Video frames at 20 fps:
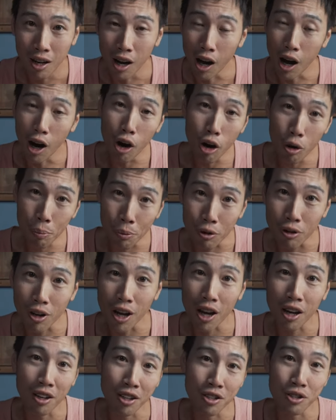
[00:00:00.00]
I hope you
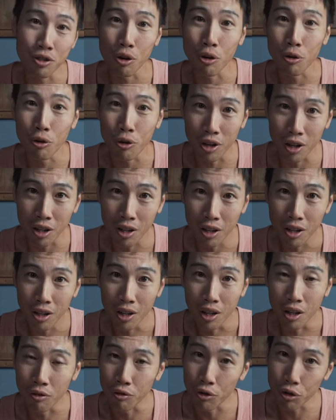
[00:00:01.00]
like this story.
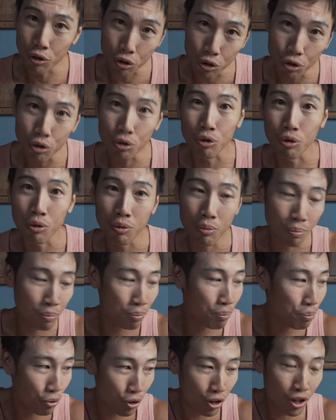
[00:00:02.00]
If you do,
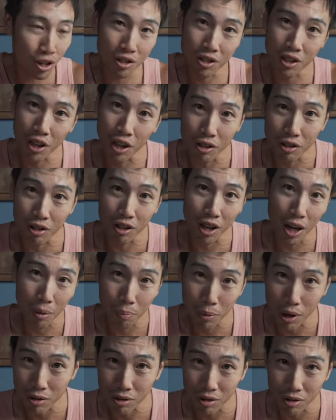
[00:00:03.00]
please hit the
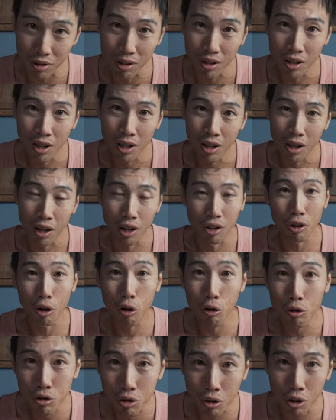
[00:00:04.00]
like button. And
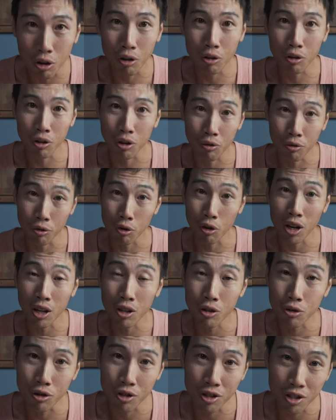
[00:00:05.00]
also, if you're
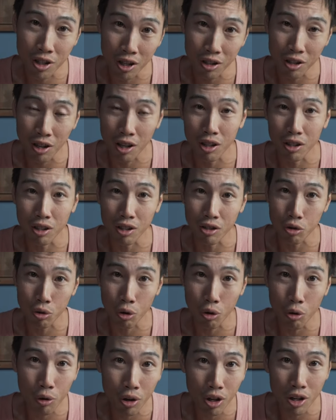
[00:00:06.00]
interested in the
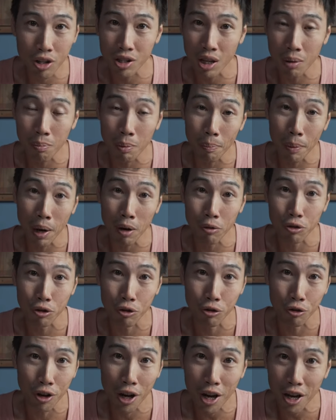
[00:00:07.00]
stories I'm about to
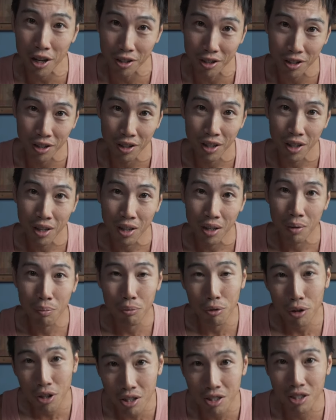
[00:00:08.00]
create,
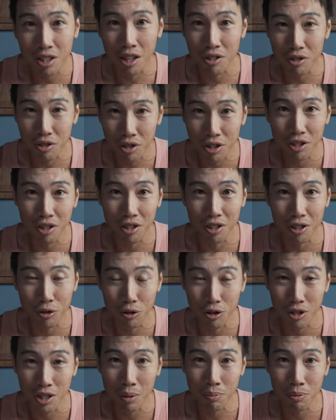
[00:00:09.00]
please consider
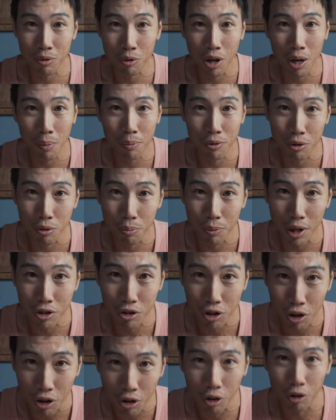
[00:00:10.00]
to subscribe to my
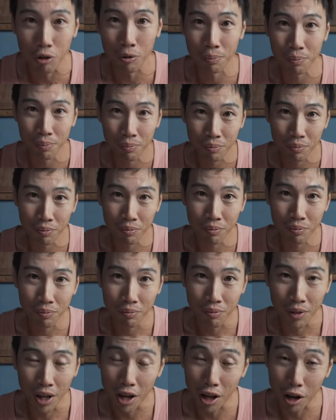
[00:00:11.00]
channel.
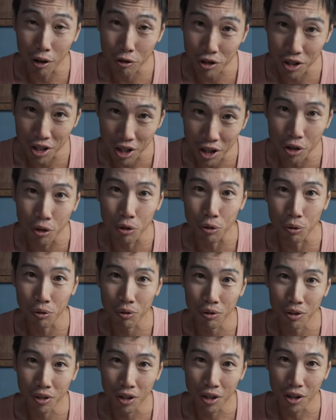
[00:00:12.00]
And I'll see you
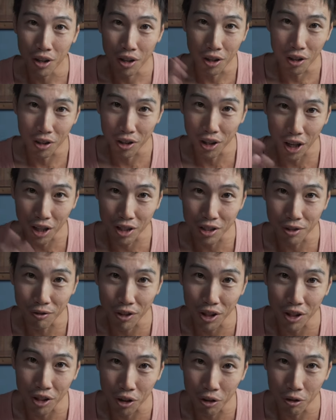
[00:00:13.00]
next
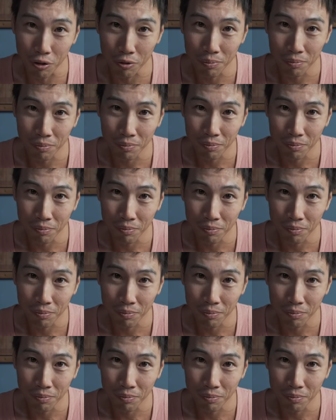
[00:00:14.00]
video.